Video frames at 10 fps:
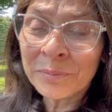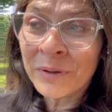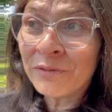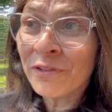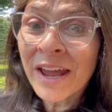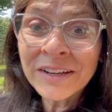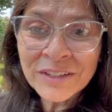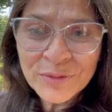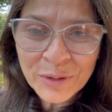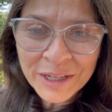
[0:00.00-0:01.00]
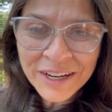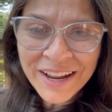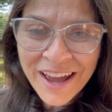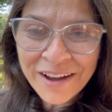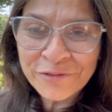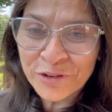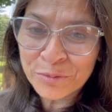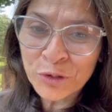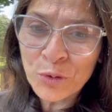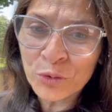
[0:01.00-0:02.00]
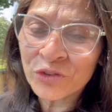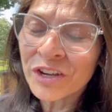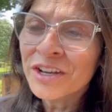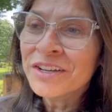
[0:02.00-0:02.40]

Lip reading: advantage one can have from a coach.